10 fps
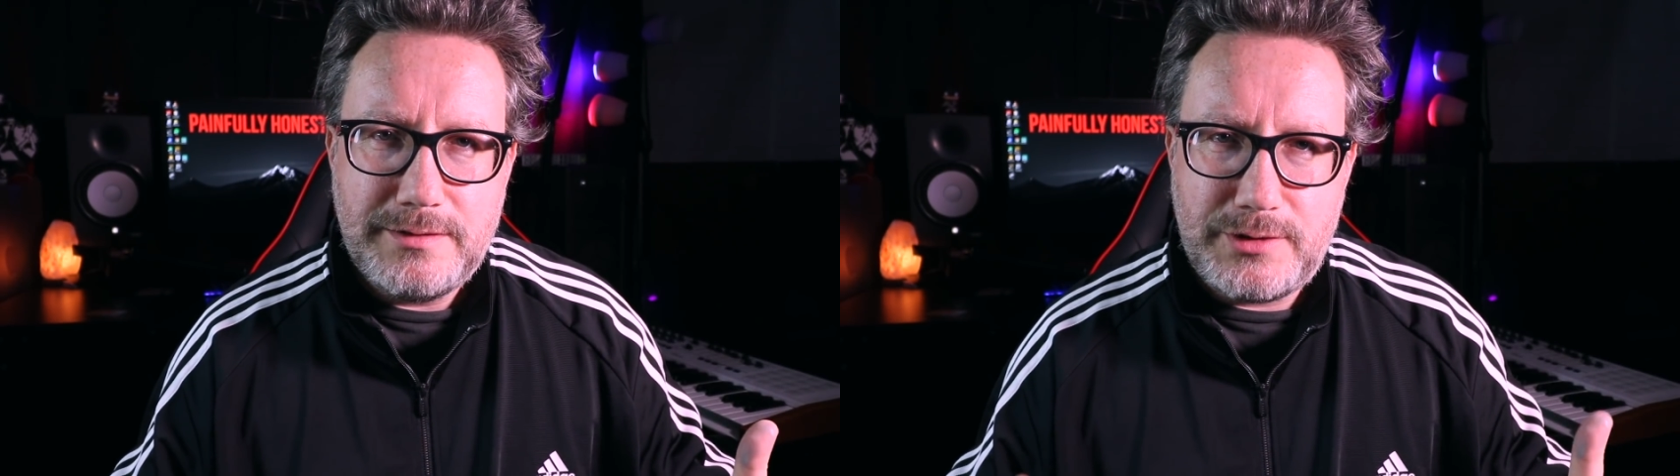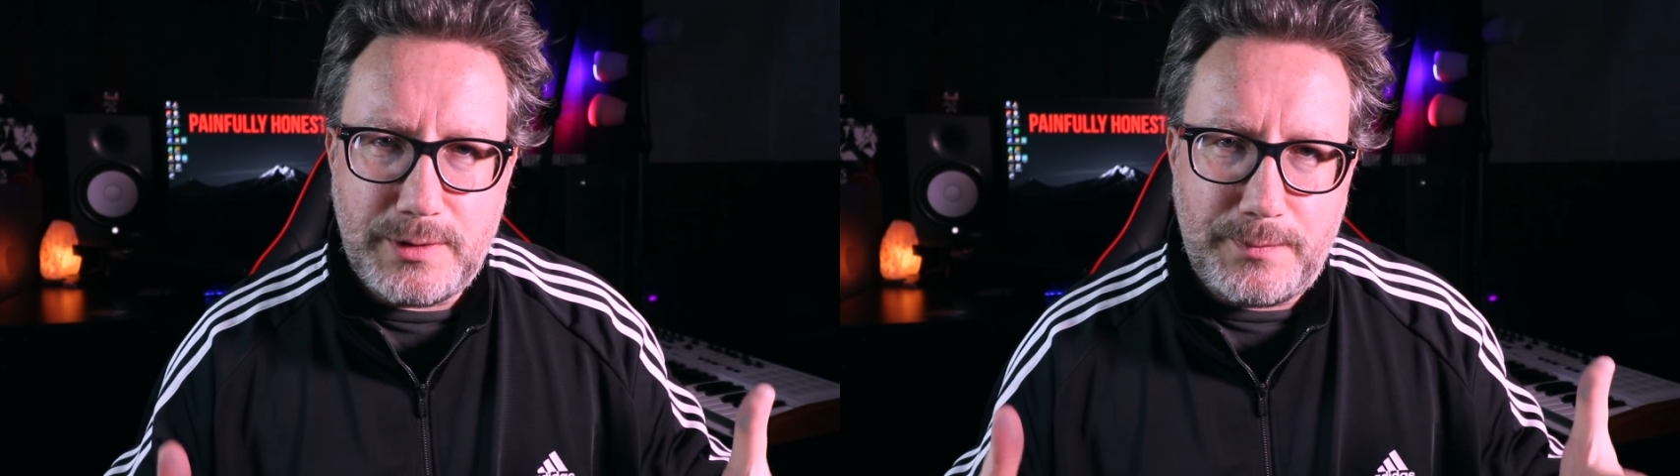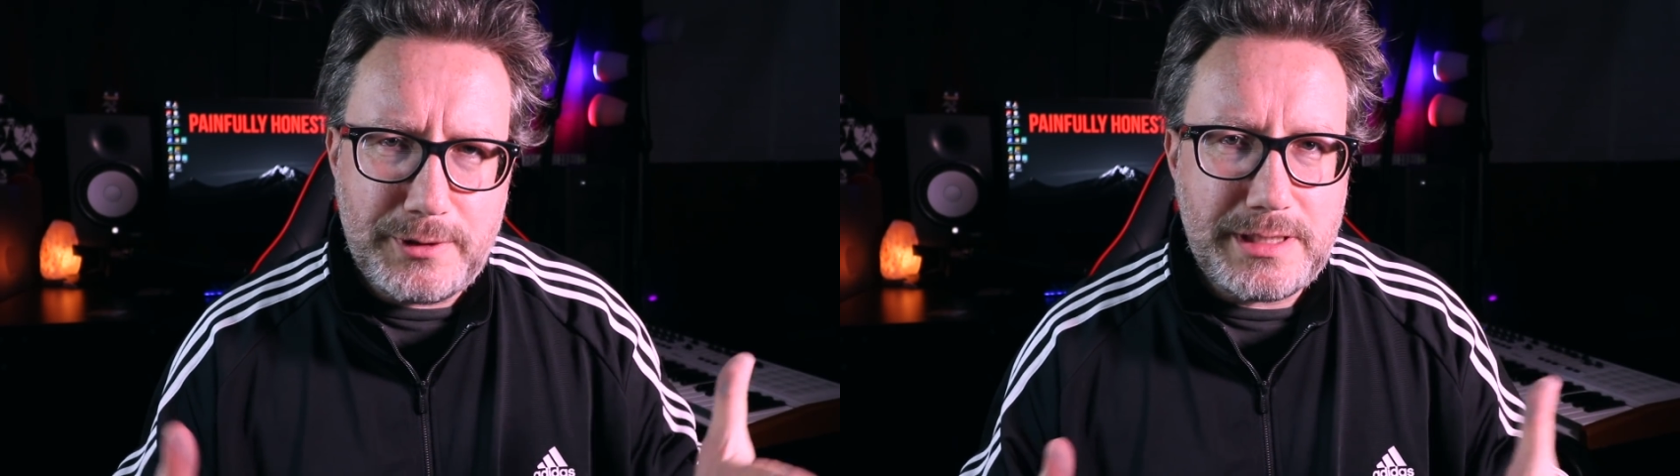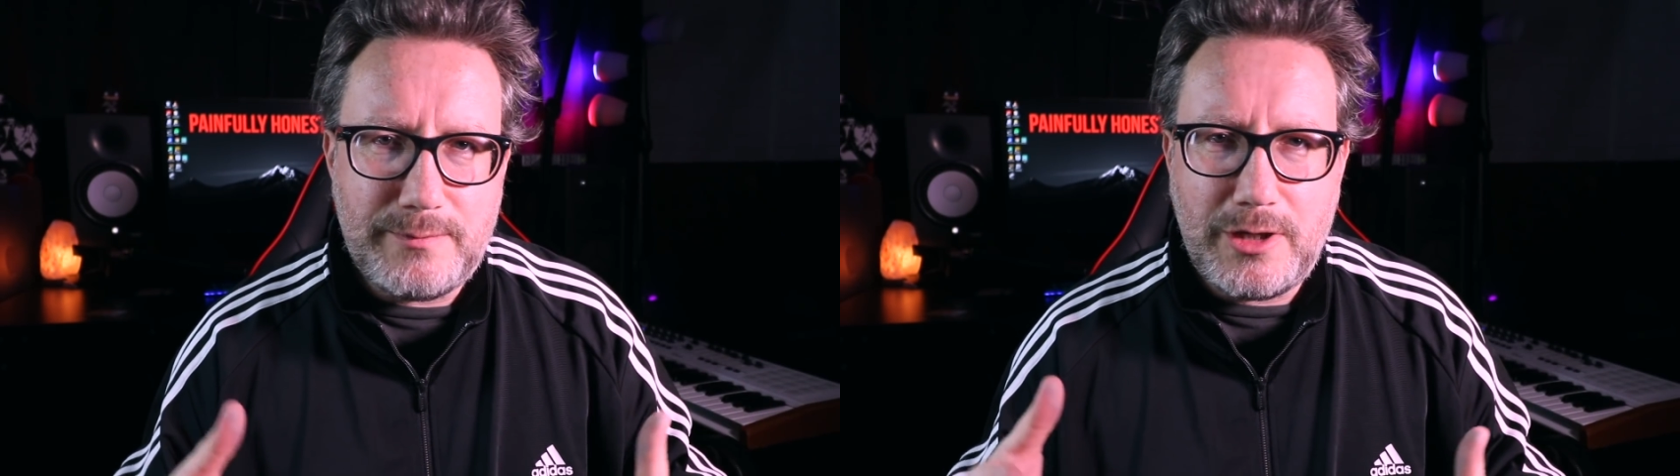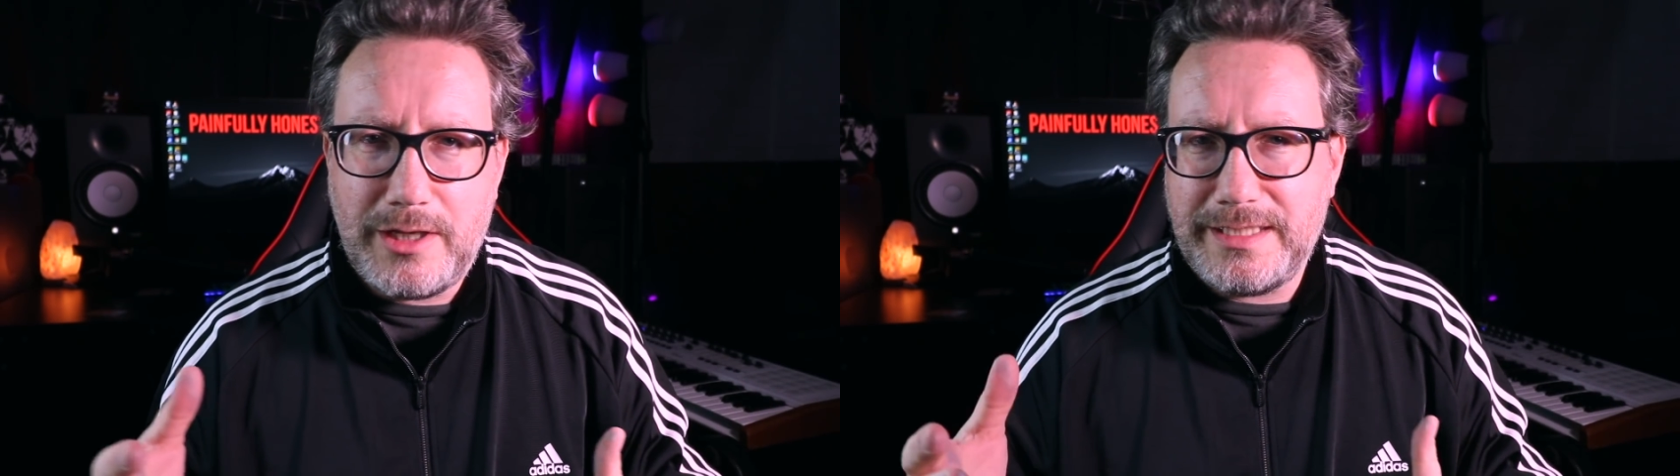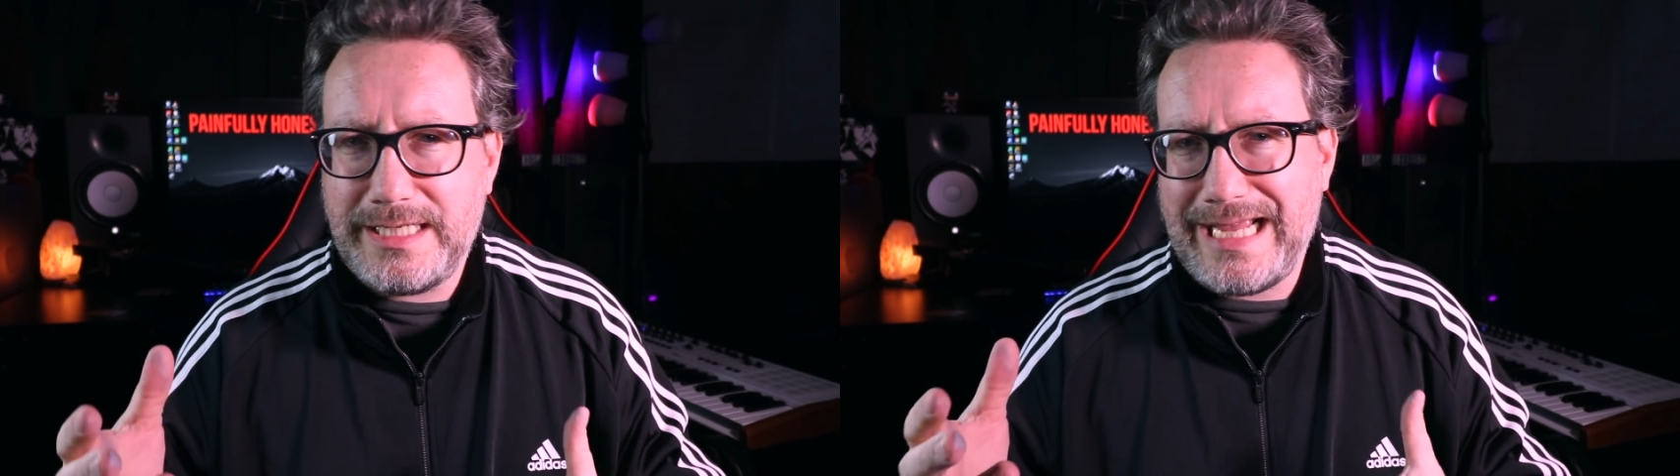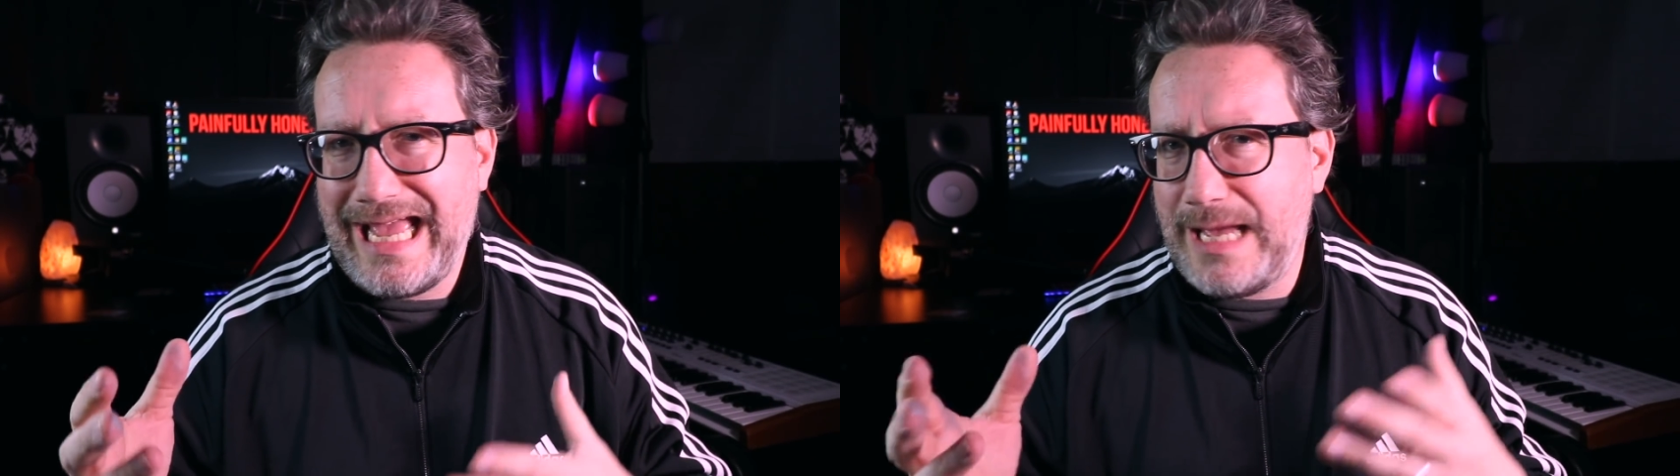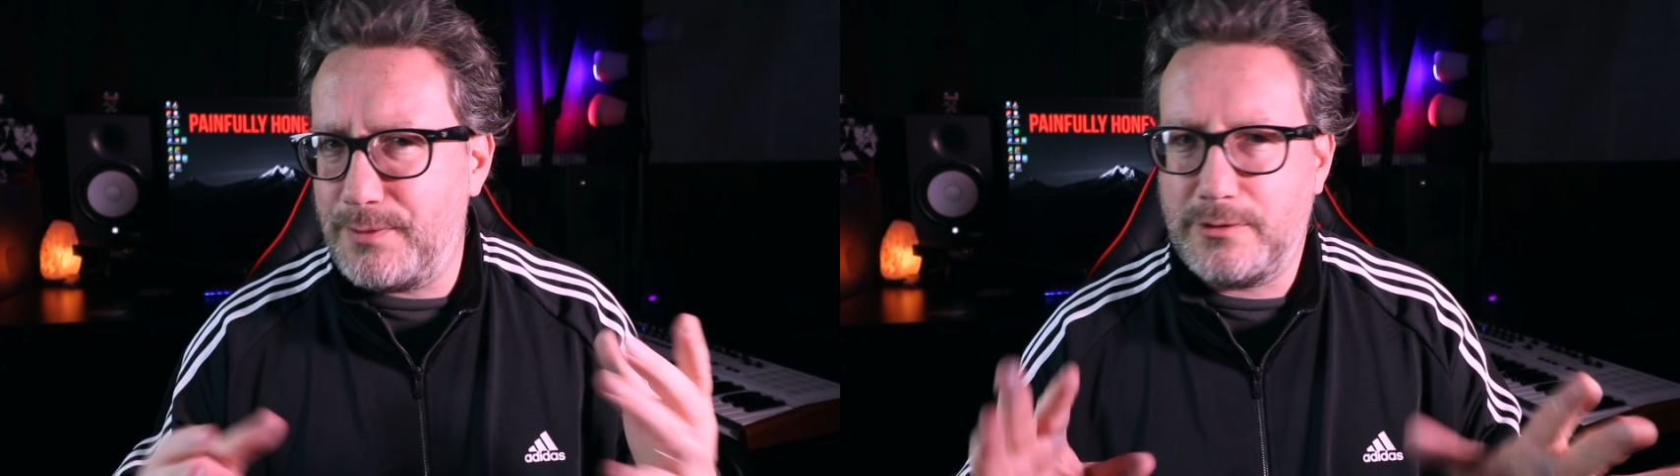to put them on the
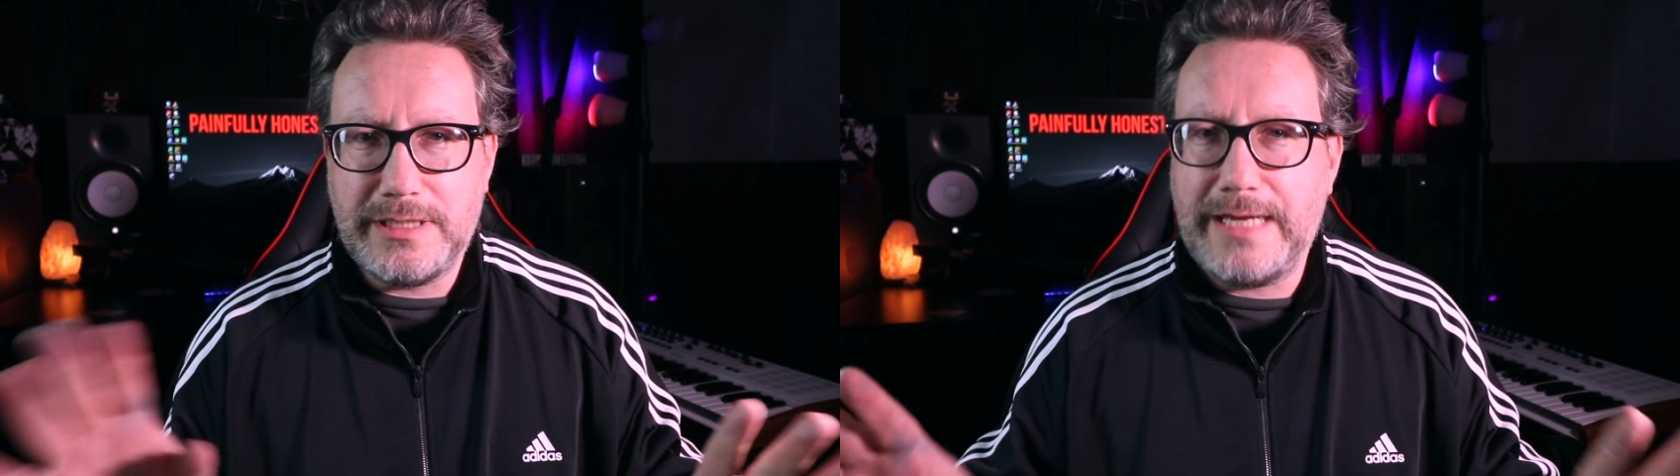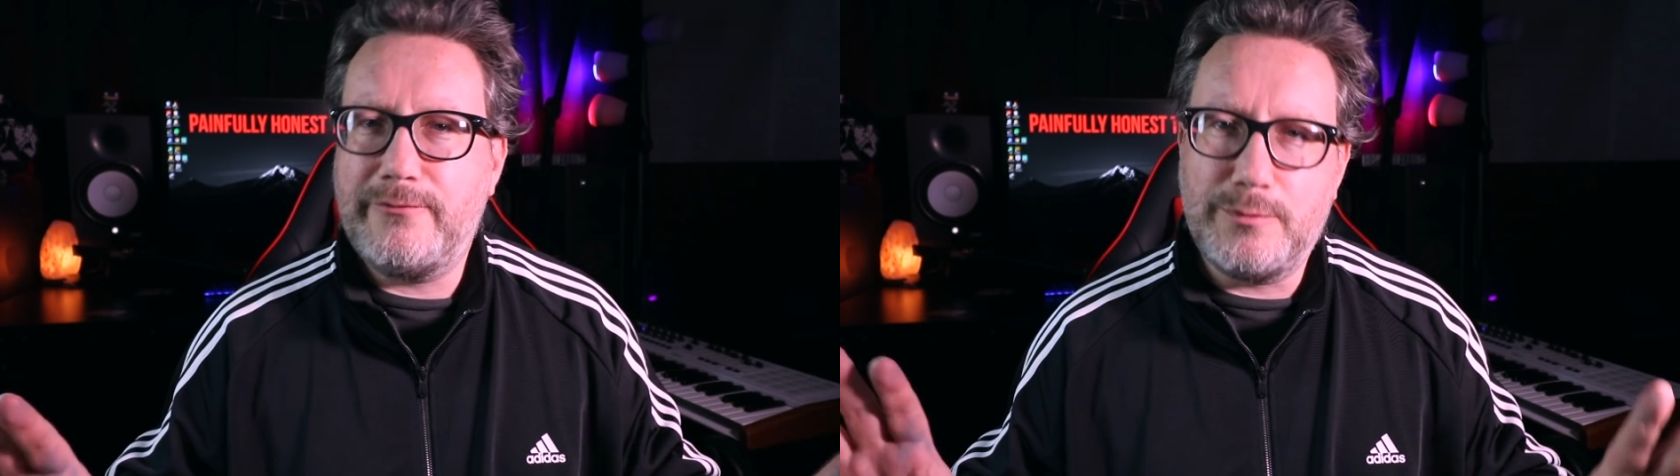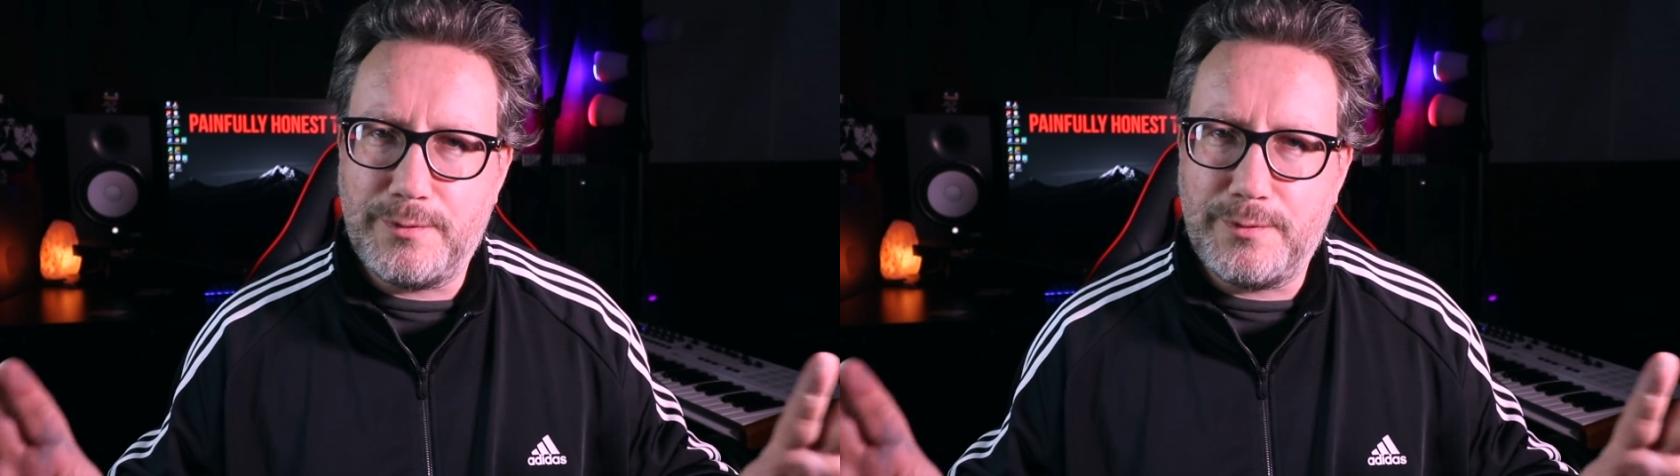Apple level,